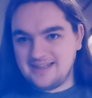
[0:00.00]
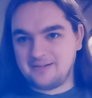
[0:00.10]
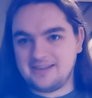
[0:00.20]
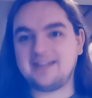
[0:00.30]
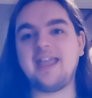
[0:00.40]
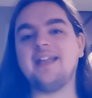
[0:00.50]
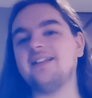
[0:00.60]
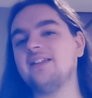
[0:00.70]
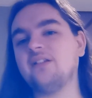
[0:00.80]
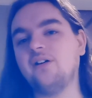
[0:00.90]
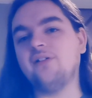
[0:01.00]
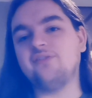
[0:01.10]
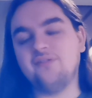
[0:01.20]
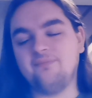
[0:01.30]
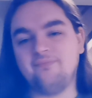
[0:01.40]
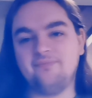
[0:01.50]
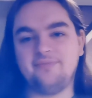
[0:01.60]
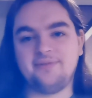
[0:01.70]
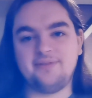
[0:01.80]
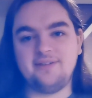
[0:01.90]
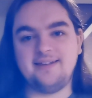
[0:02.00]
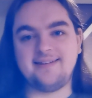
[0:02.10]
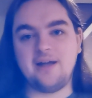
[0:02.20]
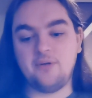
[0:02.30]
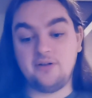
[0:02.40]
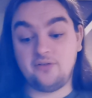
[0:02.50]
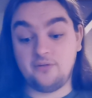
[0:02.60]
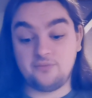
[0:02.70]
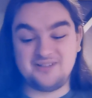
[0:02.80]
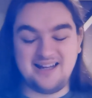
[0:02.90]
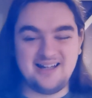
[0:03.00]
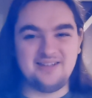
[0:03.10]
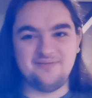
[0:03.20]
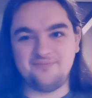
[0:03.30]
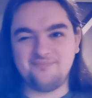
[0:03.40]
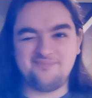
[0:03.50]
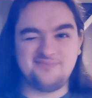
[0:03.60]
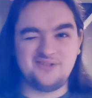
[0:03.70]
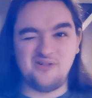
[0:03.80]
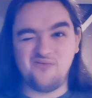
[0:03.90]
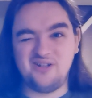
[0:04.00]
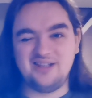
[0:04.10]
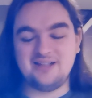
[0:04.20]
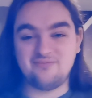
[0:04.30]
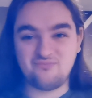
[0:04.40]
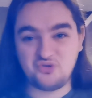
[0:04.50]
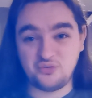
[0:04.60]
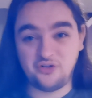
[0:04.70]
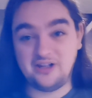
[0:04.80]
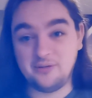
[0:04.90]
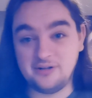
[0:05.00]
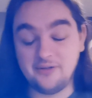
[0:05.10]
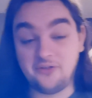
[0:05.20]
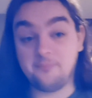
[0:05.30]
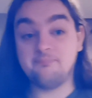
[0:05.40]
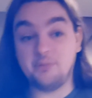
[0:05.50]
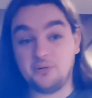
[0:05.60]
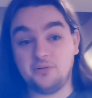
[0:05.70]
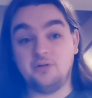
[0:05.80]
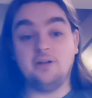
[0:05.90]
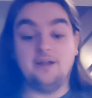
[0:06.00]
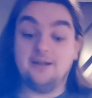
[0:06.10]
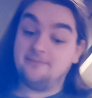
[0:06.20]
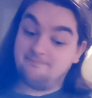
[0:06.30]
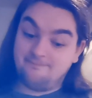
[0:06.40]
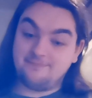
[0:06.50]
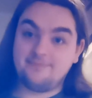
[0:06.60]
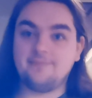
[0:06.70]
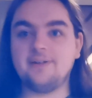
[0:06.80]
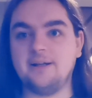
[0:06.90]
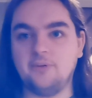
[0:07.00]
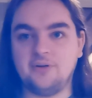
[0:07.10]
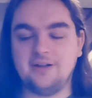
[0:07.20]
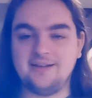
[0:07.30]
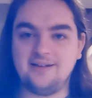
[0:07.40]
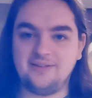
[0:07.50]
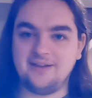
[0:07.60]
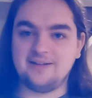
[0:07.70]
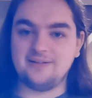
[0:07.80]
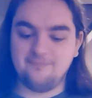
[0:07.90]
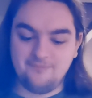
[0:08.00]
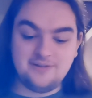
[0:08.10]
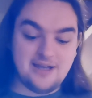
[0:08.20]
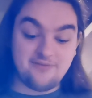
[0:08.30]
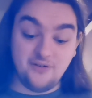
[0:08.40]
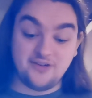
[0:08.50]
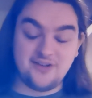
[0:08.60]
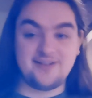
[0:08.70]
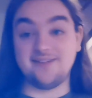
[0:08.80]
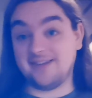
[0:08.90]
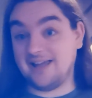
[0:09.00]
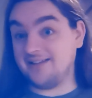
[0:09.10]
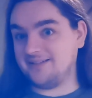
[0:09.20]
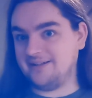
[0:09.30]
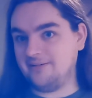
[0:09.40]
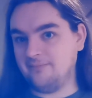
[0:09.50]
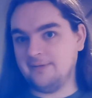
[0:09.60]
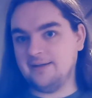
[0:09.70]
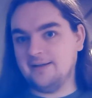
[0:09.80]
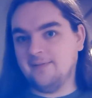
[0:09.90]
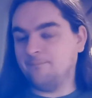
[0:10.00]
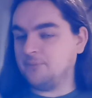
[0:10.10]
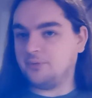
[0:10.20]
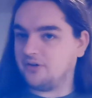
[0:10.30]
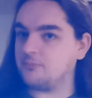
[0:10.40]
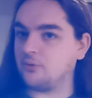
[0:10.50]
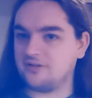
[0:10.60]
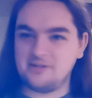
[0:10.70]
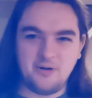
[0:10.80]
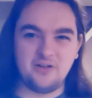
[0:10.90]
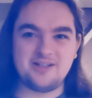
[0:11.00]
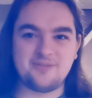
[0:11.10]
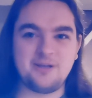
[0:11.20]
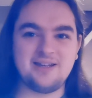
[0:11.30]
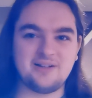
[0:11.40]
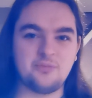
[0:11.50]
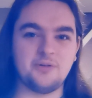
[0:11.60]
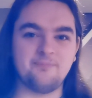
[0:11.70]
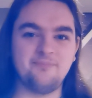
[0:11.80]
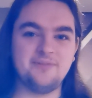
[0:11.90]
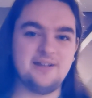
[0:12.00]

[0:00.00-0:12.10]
the the kings of sour, so I kind of don't really trust anyone else. But I'm looking at this thinking, yeah, Vault City's had a hand in it, but it's mostly Apollo's beer, come on.